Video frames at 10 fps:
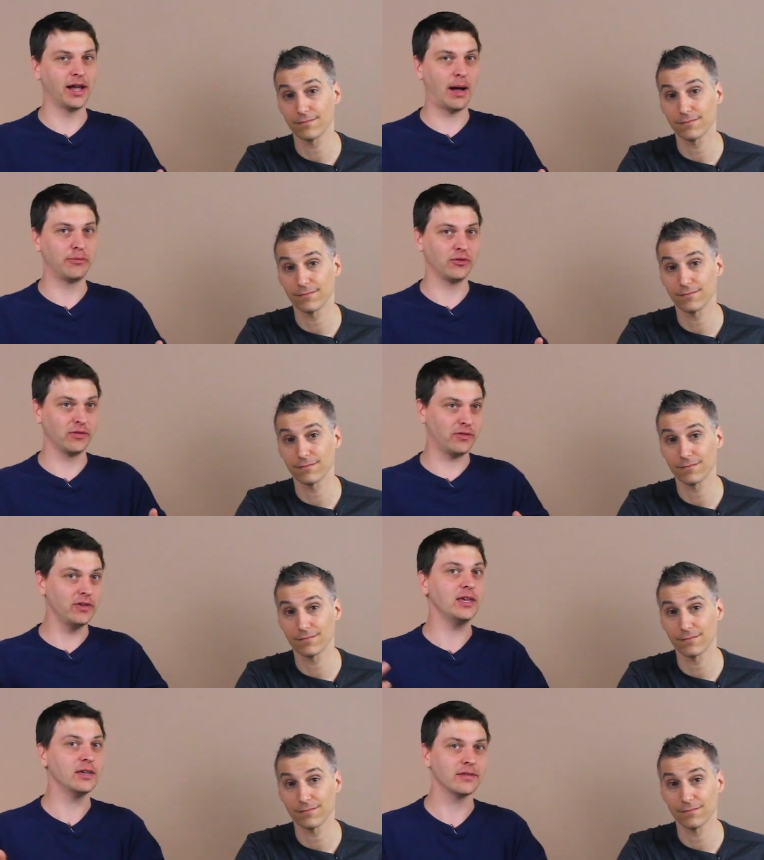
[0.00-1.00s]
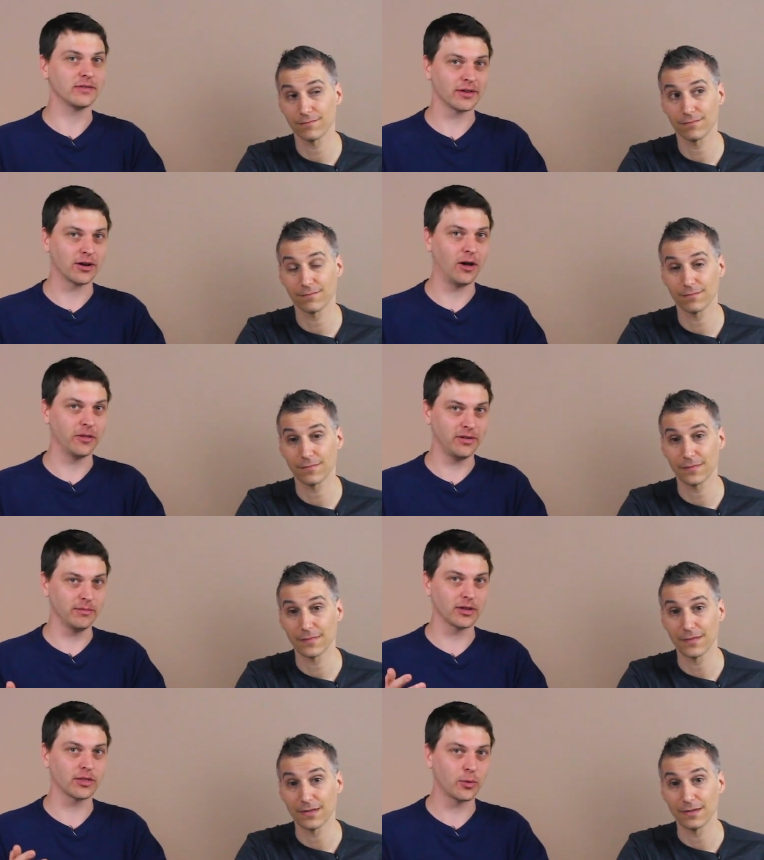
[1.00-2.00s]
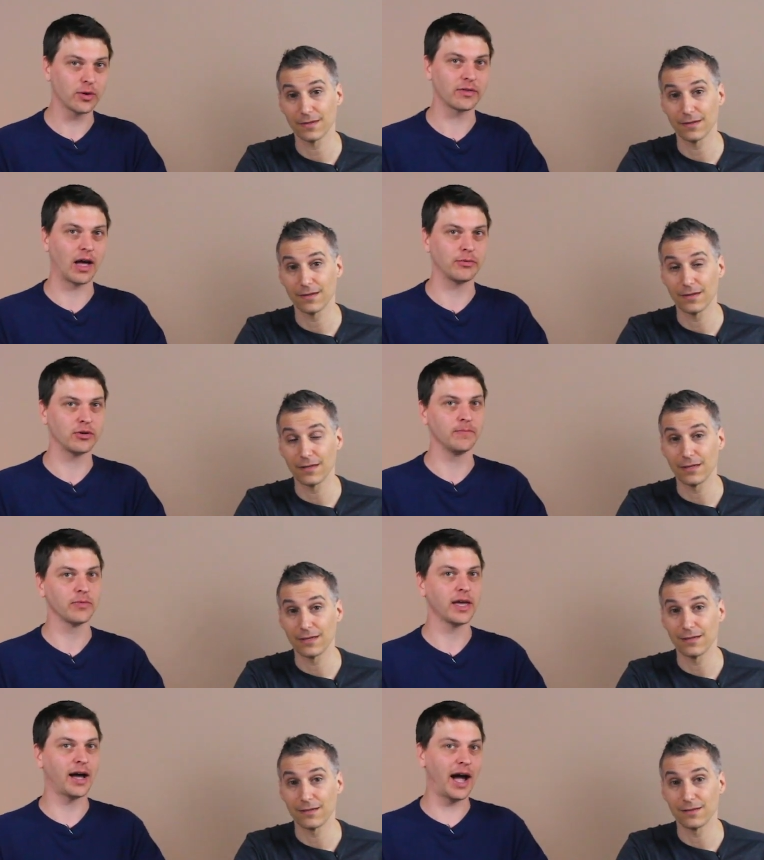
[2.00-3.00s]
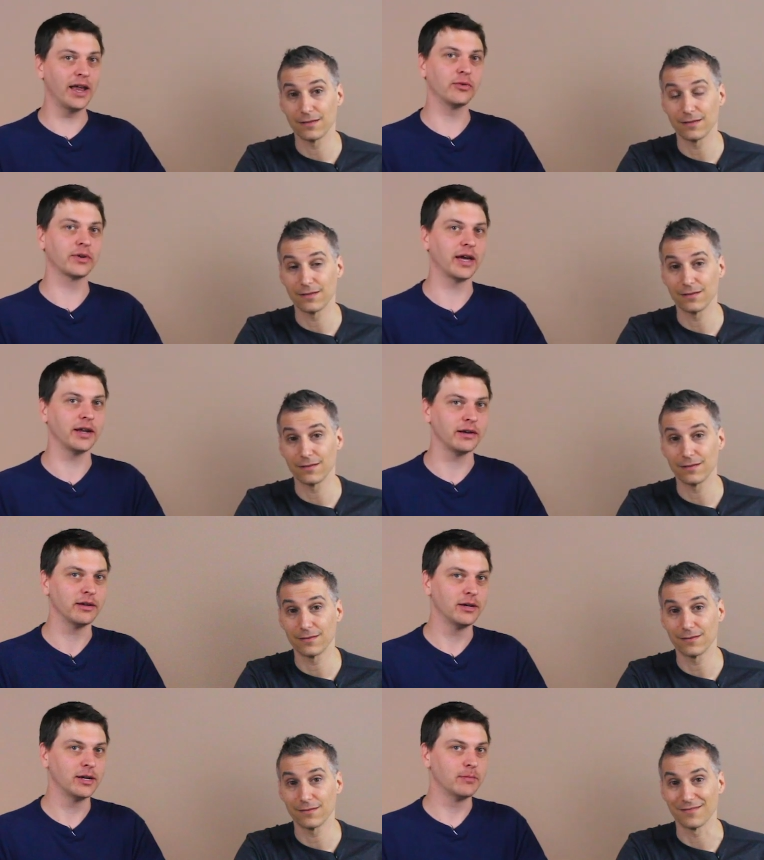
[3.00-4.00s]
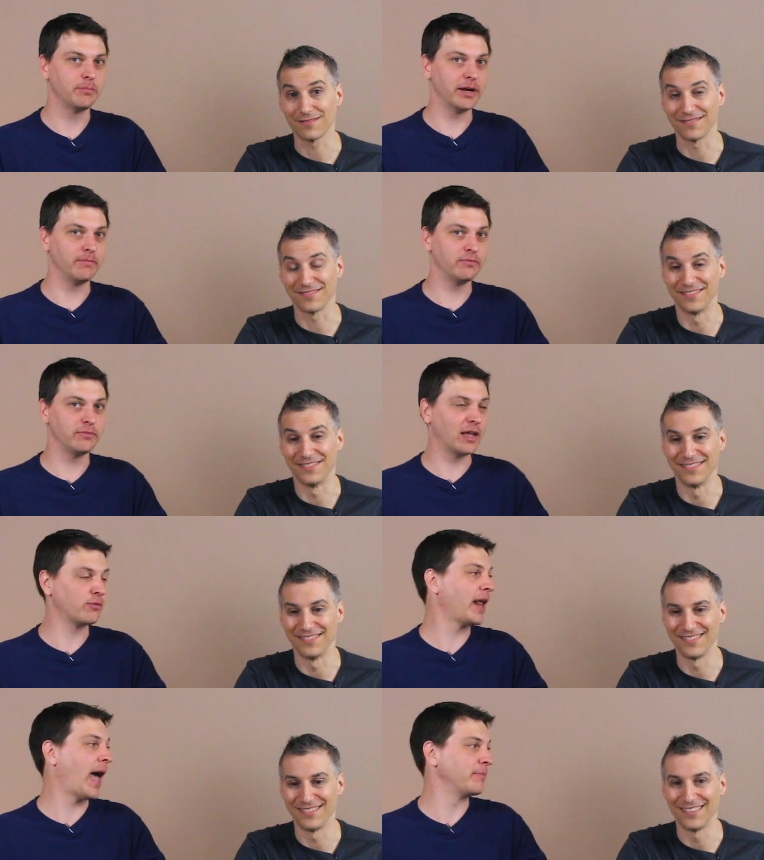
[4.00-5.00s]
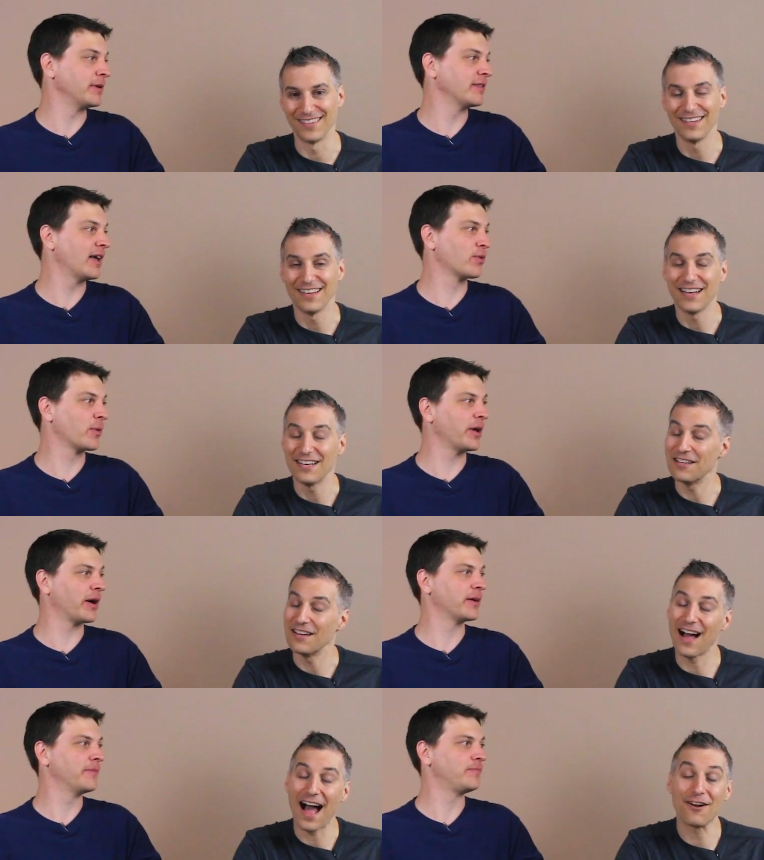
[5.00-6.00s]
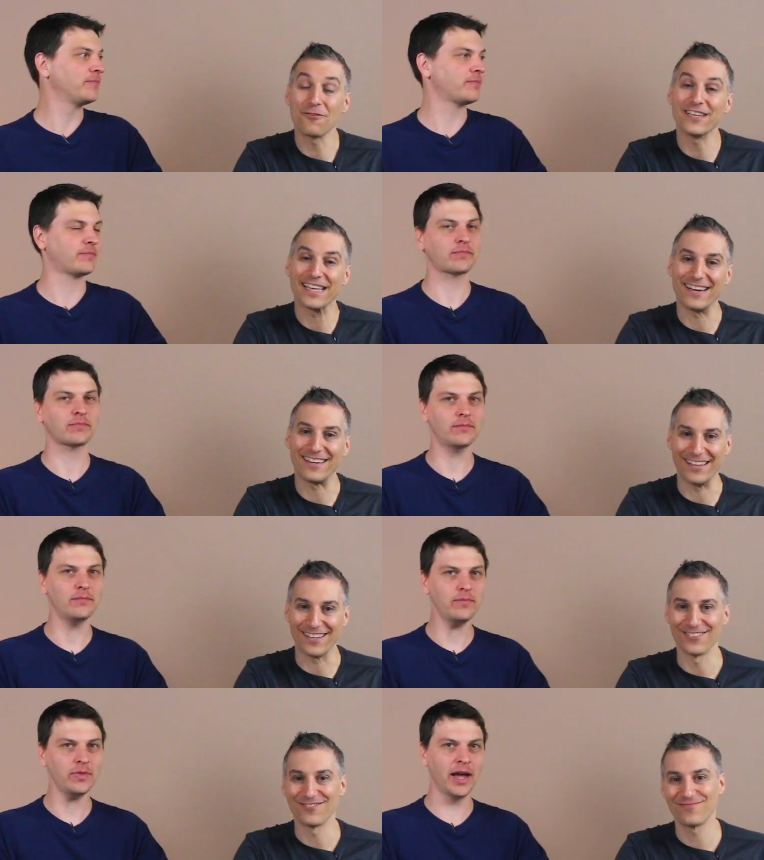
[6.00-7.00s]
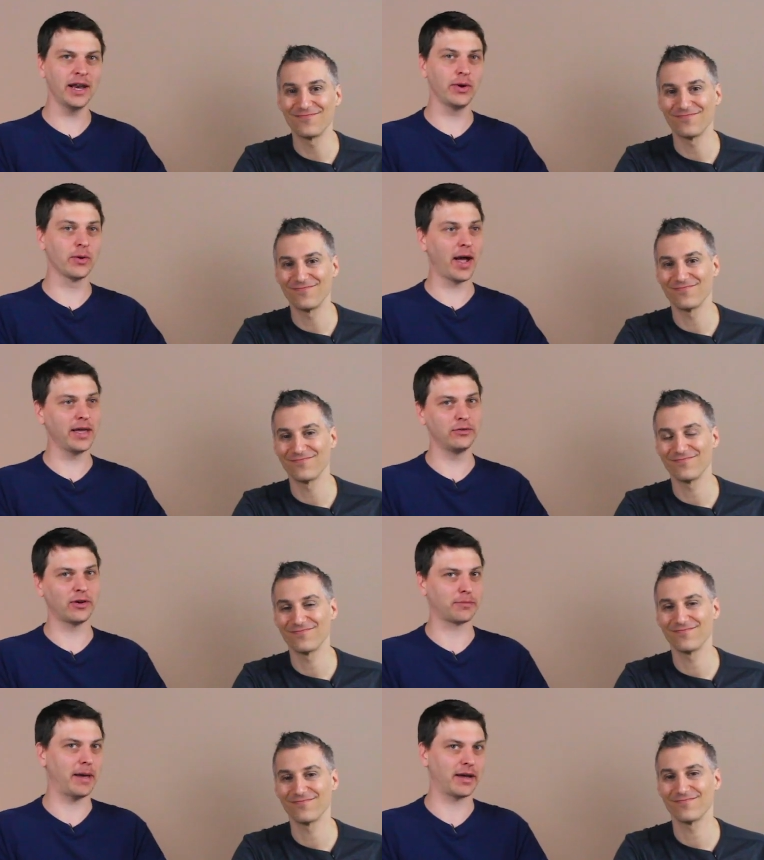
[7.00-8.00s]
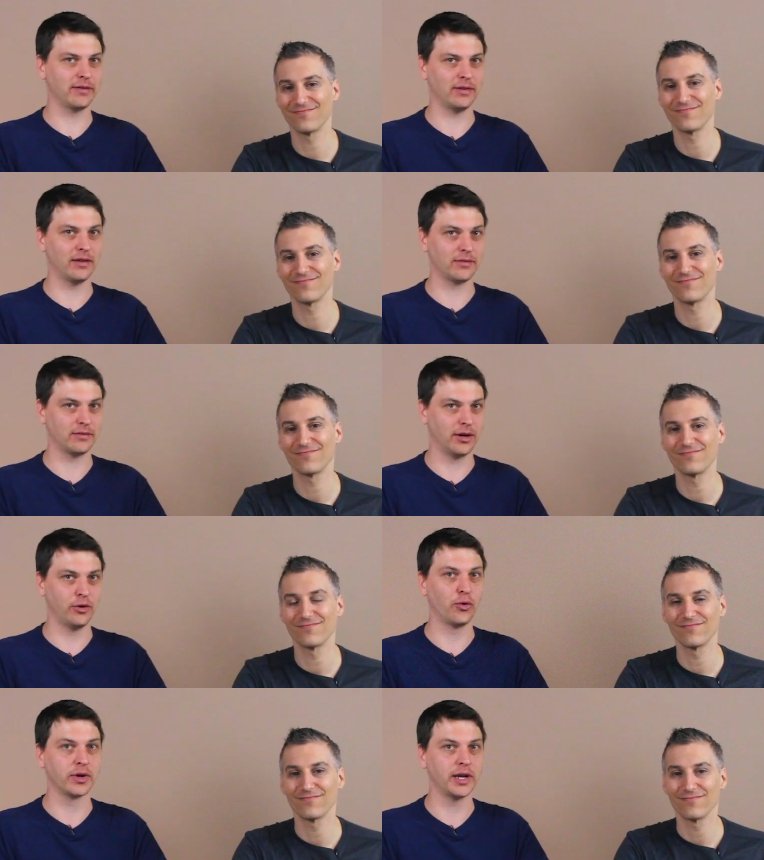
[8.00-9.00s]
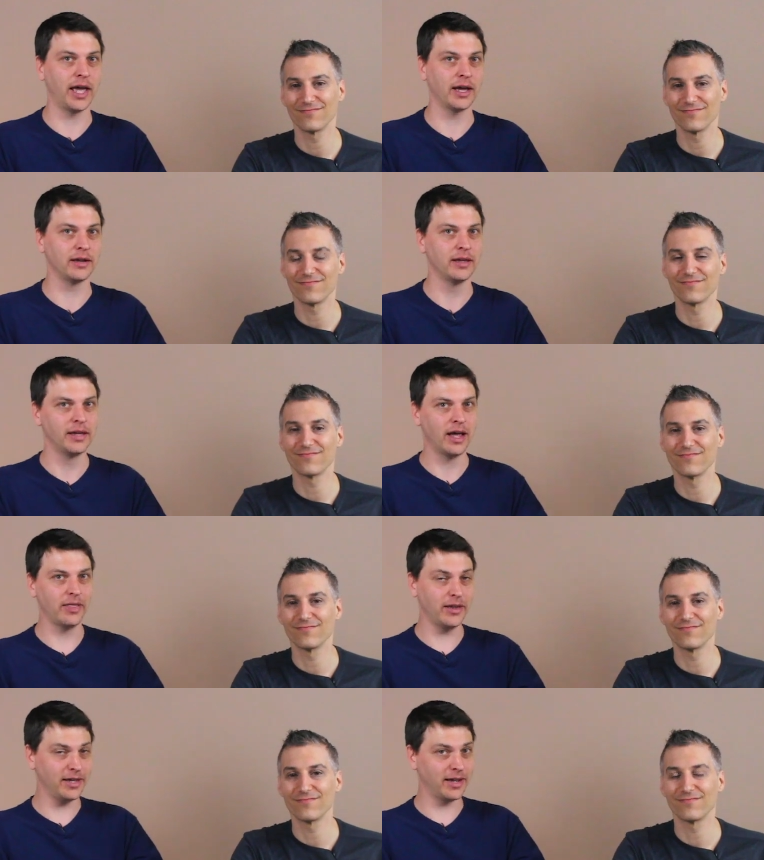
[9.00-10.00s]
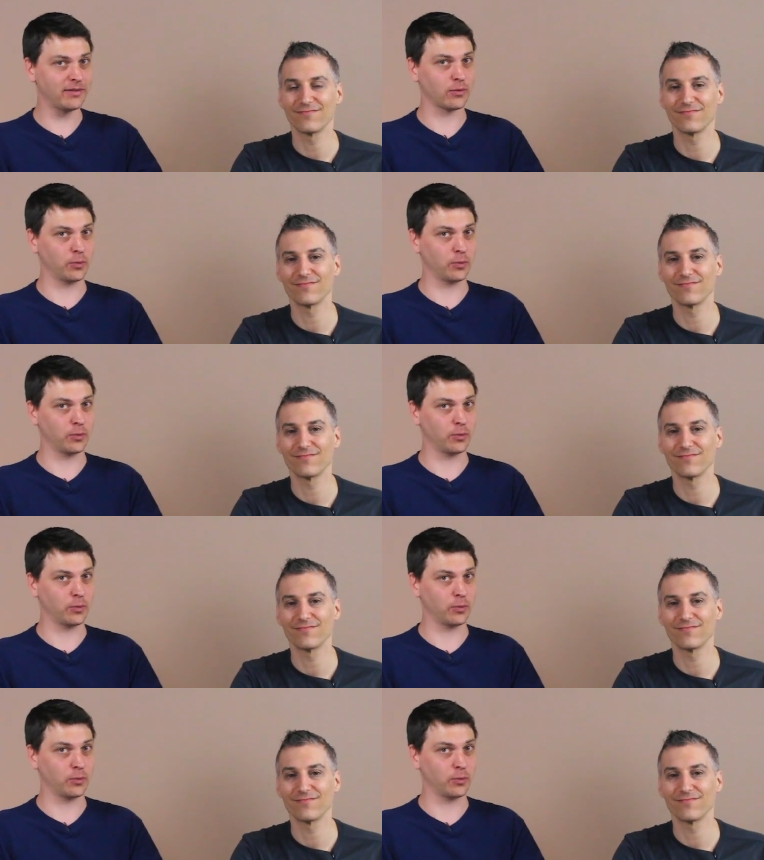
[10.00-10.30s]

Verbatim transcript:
Speaker 1: option C is to call. It seems like the worst option. I don't get it, but that's what happened. That's where we are.
Speaker 2: I don't really get it either.
Speaker 1: Anyway, Ryan checks back because he has a no good hand, and then he gets a